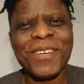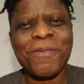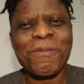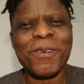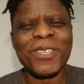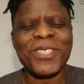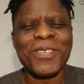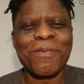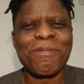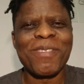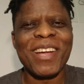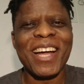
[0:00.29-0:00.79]

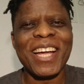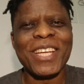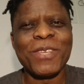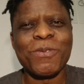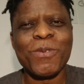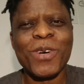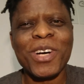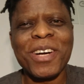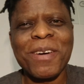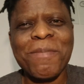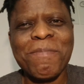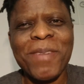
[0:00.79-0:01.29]
What's up
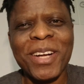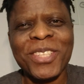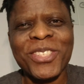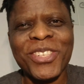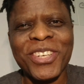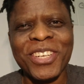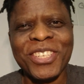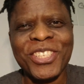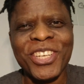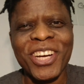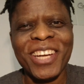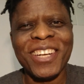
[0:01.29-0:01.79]
guys, welcome back
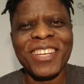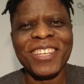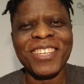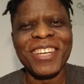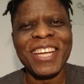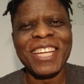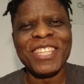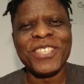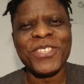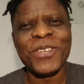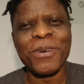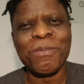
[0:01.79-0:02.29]
to the
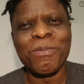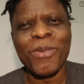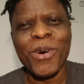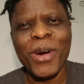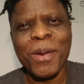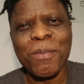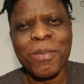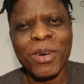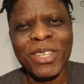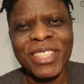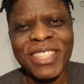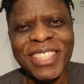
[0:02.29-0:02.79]
channel. It's your
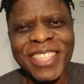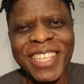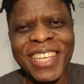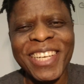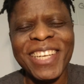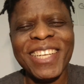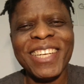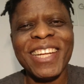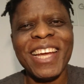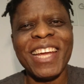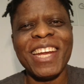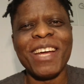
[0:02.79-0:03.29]
boy
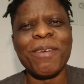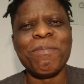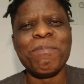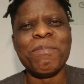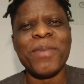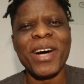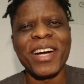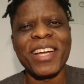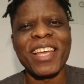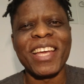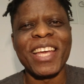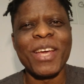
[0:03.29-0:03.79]
Mordin and
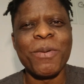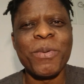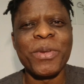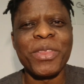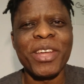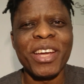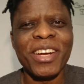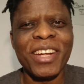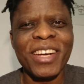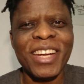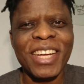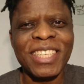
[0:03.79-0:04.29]
I'm back again
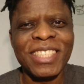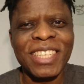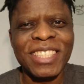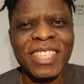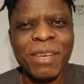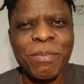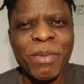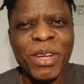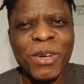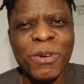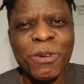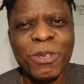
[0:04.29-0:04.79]
with another
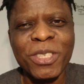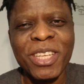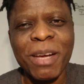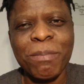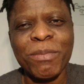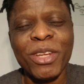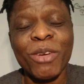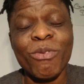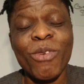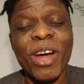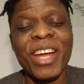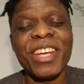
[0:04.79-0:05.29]
entertainment news
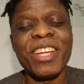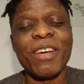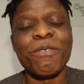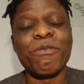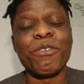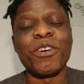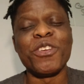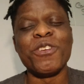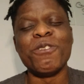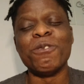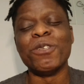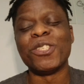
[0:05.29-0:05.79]
update right
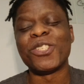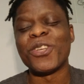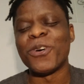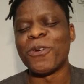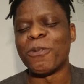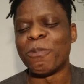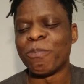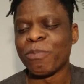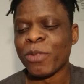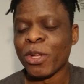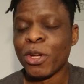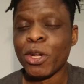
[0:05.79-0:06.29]
here for you.
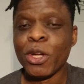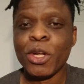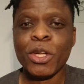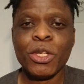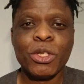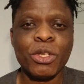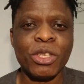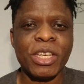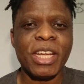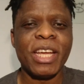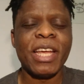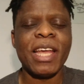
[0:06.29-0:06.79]
So
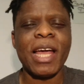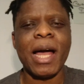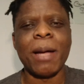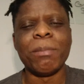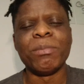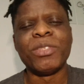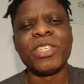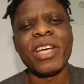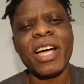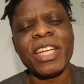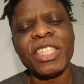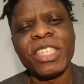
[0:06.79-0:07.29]
today
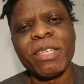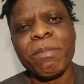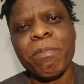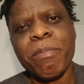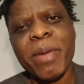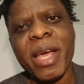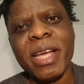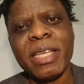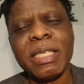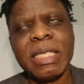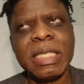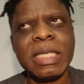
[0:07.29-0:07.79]
I'm
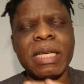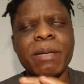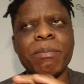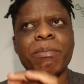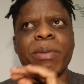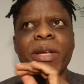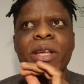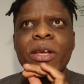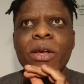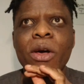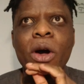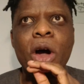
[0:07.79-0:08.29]
touching base
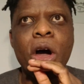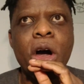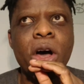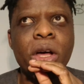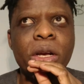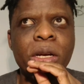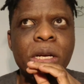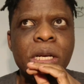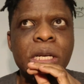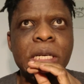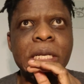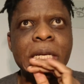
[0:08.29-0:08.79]
simply
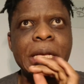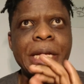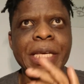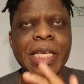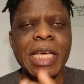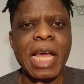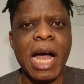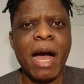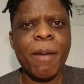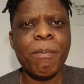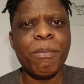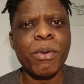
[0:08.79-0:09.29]
on the
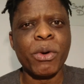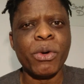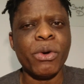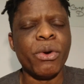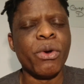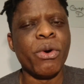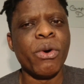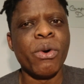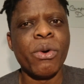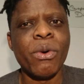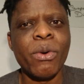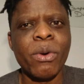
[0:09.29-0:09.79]
Yaa
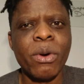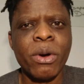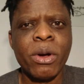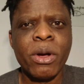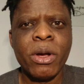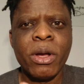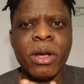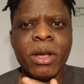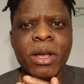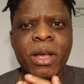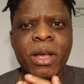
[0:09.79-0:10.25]
Pono